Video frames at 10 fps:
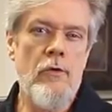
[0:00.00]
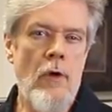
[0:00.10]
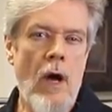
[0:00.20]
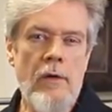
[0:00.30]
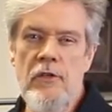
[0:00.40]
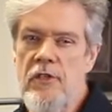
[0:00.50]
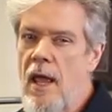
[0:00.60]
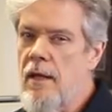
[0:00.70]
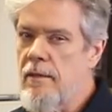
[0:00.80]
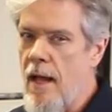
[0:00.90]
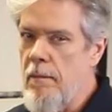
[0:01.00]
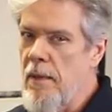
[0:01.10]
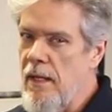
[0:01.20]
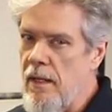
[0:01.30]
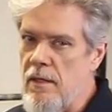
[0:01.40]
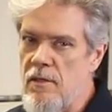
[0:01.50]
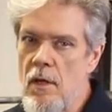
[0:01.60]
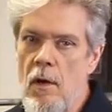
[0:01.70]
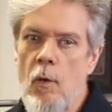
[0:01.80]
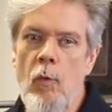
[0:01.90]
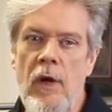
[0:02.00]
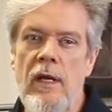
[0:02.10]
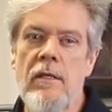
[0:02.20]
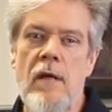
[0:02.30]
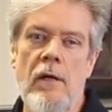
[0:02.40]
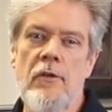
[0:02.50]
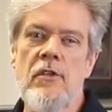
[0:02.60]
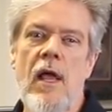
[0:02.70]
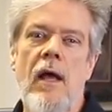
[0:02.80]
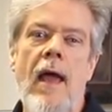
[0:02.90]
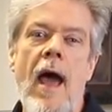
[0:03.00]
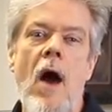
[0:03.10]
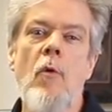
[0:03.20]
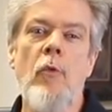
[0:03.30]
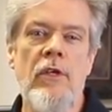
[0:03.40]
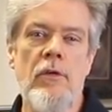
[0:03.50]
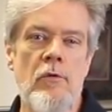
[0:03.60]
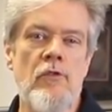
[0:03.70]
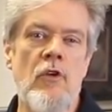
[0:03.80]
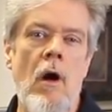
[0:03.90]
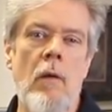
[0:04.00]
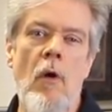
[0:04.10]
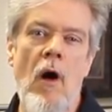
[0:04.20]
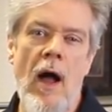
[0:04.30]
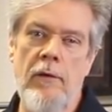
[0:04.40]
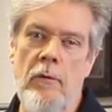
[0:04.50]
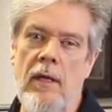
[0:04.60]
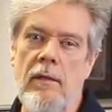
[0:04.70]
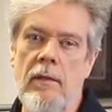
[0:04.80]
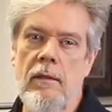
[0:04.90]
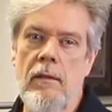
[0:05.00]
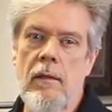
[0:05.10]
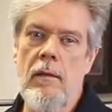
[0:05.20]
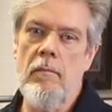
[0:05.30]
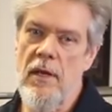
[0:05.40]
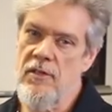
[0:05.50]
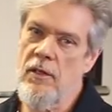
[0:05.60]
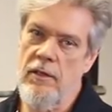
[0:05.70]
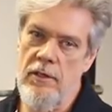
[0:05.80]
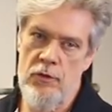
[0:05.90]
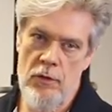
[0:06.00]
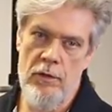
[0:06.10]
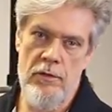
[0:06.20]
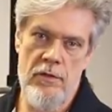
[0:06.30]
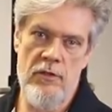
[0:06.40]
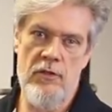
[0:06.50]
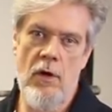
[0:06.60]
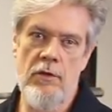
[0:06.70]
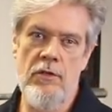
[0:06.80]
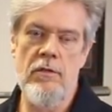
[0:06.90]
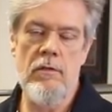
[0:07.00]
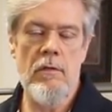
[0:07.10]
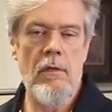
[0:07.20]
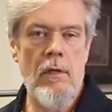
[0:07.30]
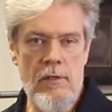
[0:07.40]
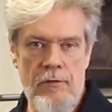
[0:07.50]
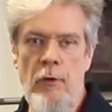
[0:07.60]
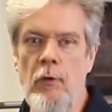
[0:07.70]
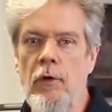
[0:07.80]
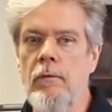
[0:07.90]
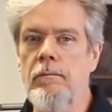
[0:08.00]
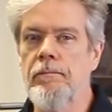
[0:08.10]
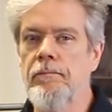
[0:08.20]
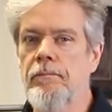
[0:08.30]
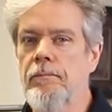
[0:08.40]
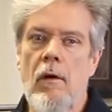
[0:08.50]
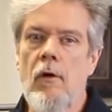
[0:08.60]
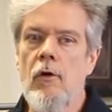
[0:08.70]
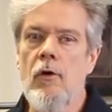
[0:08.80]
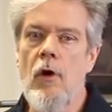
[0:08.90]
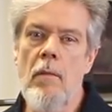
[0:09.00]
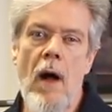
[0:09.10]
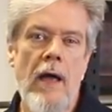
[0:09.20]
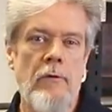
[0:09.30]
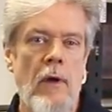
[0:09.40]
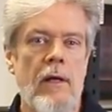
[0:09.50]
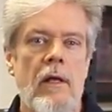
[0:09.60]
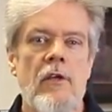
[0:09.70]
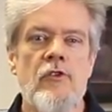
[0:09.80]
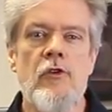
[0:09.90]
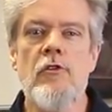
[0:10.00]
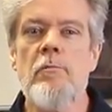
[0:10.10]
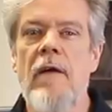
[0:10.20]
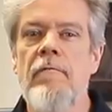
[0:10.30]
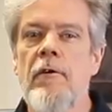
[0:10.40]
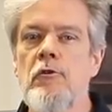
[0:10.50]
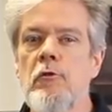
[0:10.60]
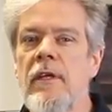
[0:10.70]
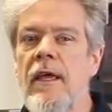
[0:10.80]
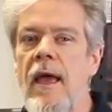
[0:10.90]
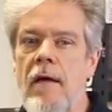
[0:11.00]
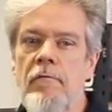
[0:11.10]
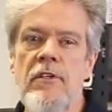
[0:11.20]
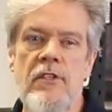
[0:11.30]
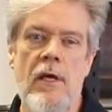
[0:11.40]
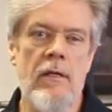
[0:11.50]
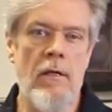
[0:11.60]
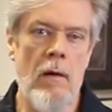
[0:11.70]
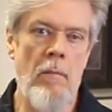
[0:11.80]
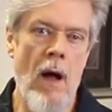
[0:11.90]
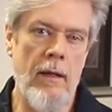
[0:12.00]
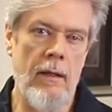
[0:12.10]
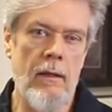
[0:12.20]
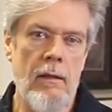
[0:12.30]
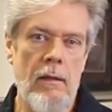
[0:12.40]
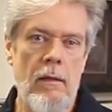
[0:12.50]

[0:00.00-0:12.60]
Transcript: To understand diabetes, we need to understand how we use carbohydrate, basically sugars and starches, as fuel. Carbohydrate is used by virtually every cell in our body,